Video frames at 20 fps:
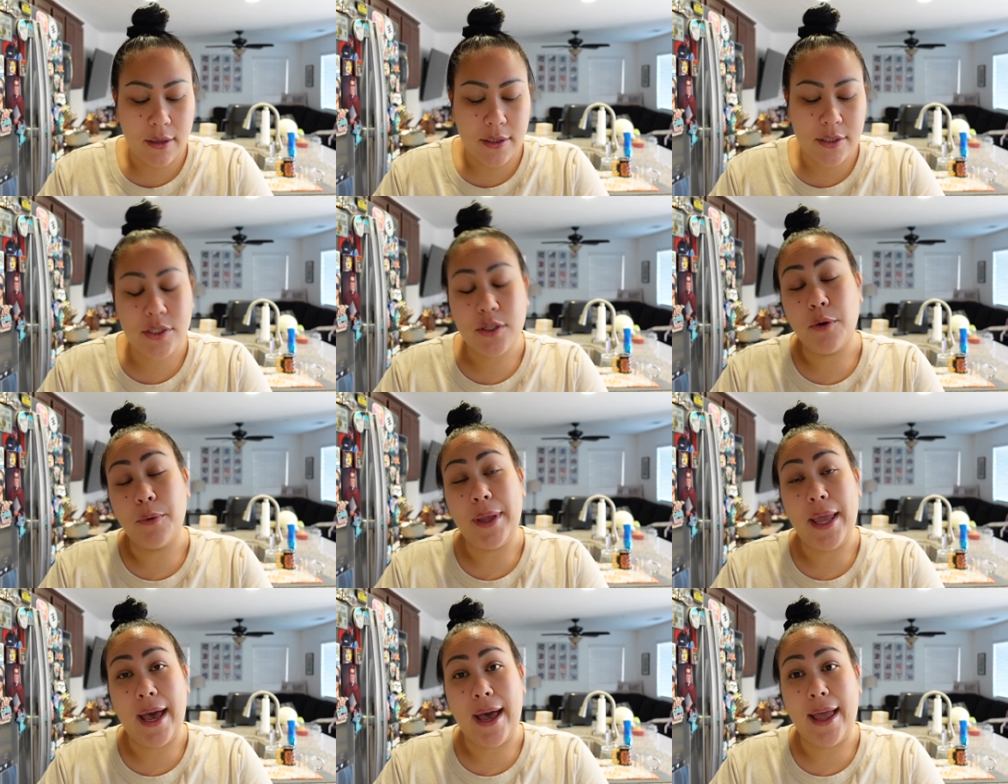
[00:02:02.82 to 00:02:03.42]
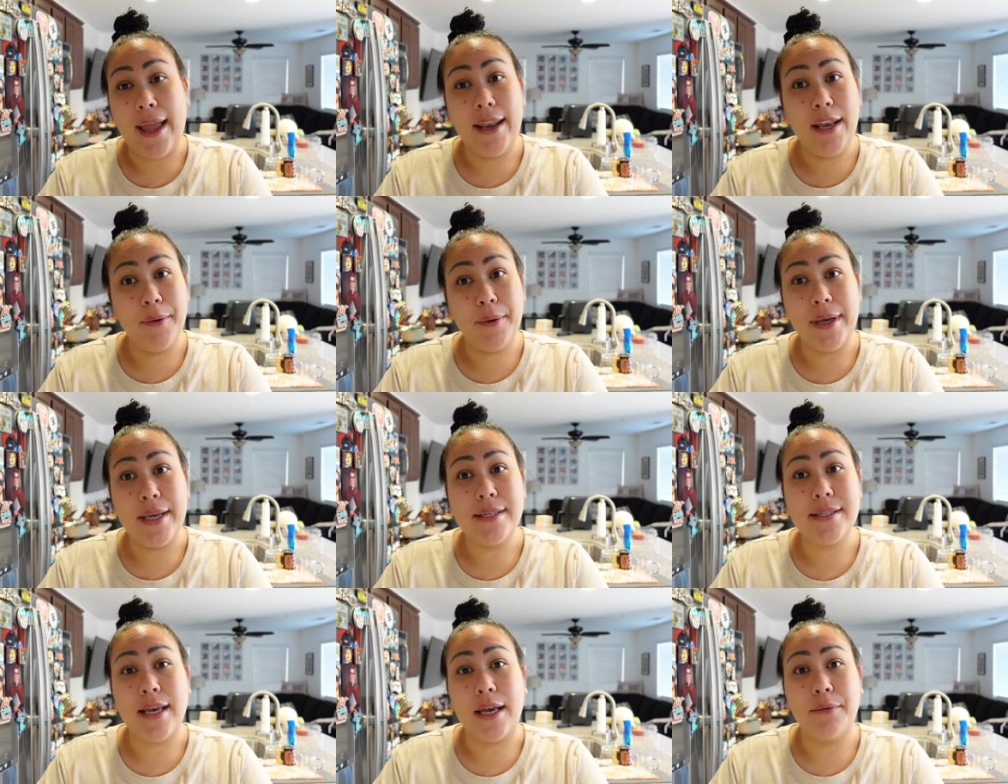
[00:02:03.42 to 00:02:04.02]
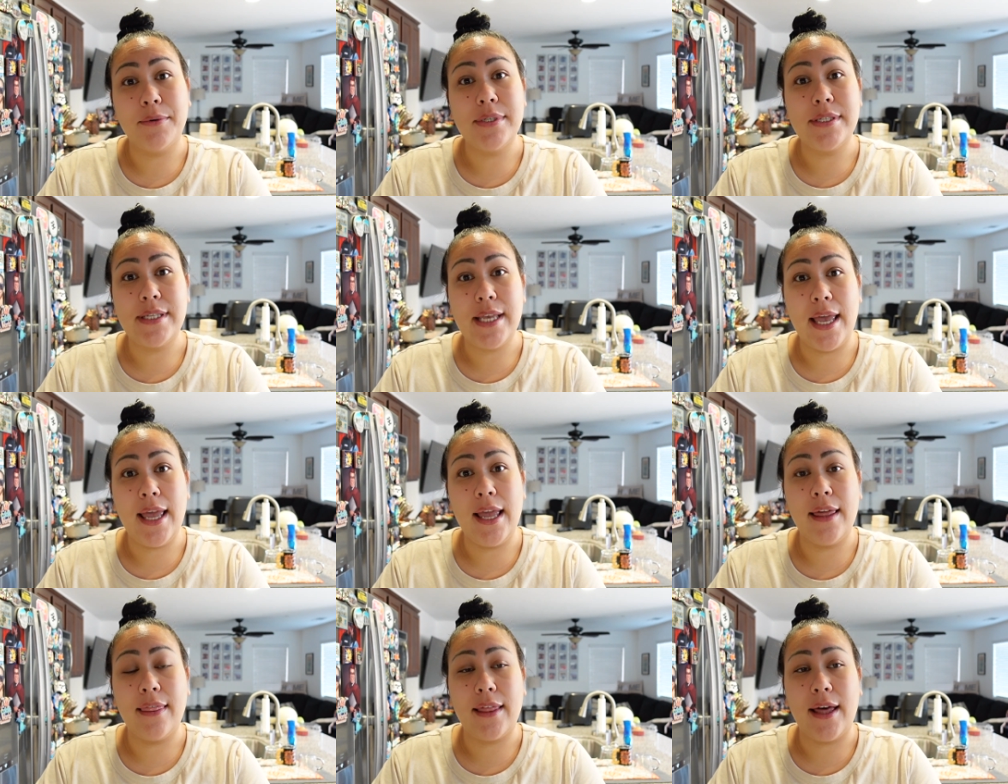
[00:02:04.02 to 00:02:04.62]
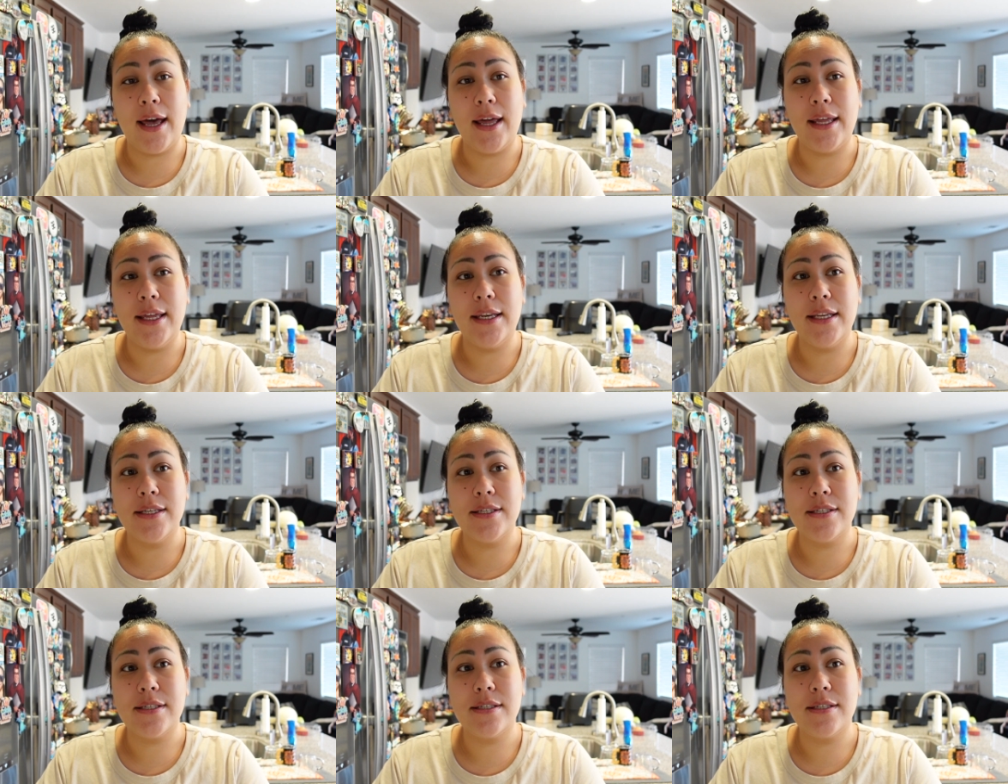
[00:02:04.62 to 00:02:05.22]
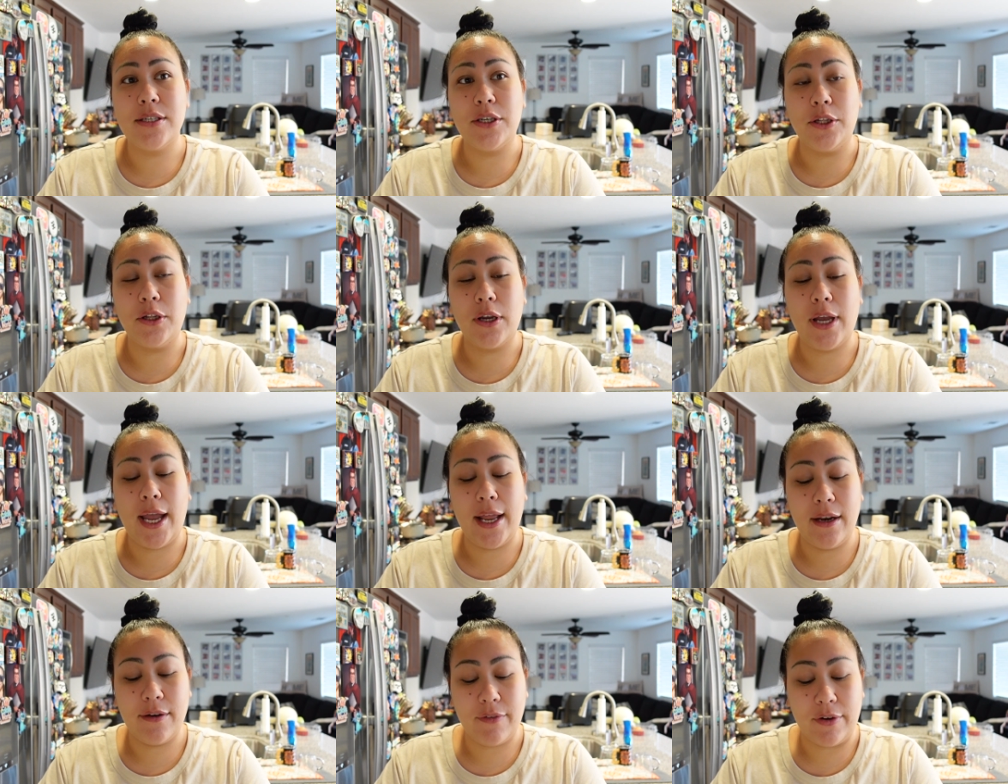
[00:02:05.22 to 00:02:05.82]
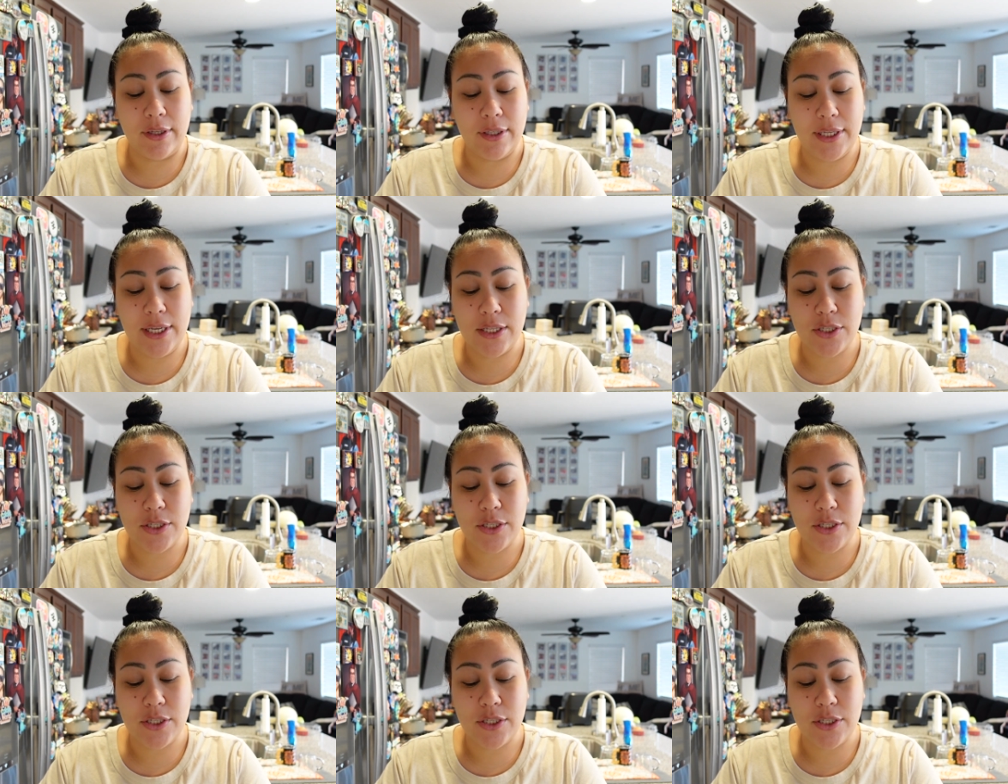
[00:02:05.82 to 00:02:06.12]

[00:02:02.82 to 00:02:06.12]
so yeah, anyways, I was saying that it is still kind of early.